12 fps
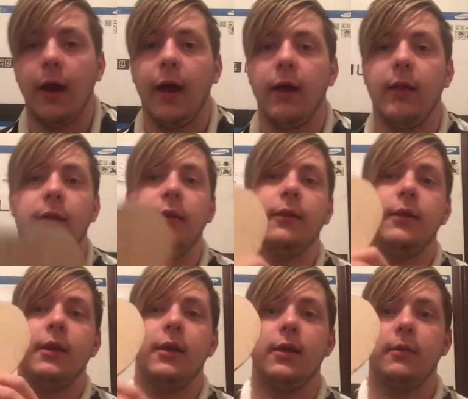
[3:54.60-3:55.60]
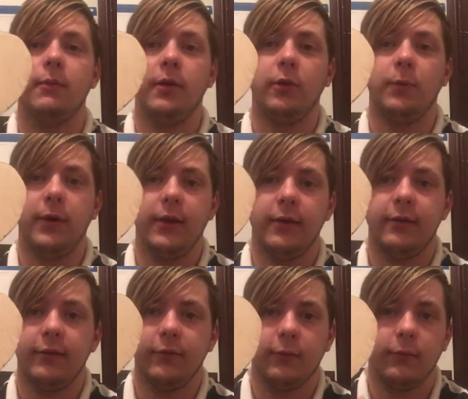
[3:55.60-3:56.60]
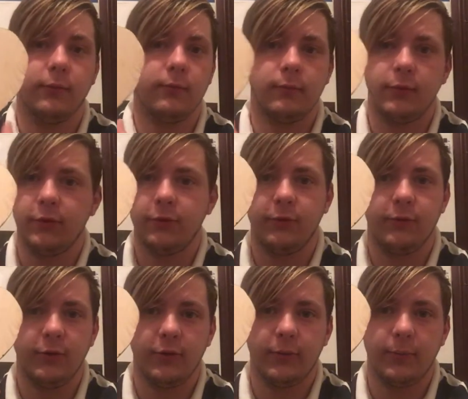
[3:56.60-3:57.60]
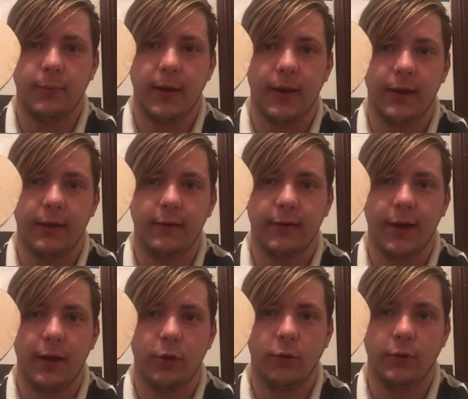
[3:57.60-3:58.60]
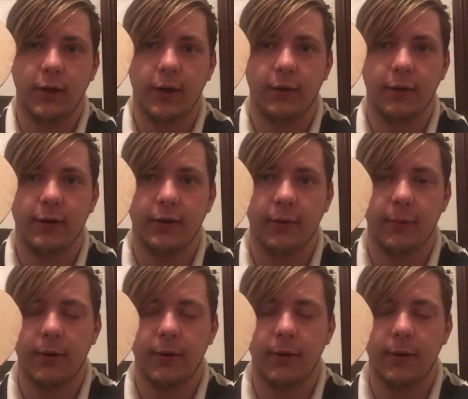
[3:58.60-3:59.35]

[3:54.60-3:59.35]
And the middle piece was just making this angled cut right to the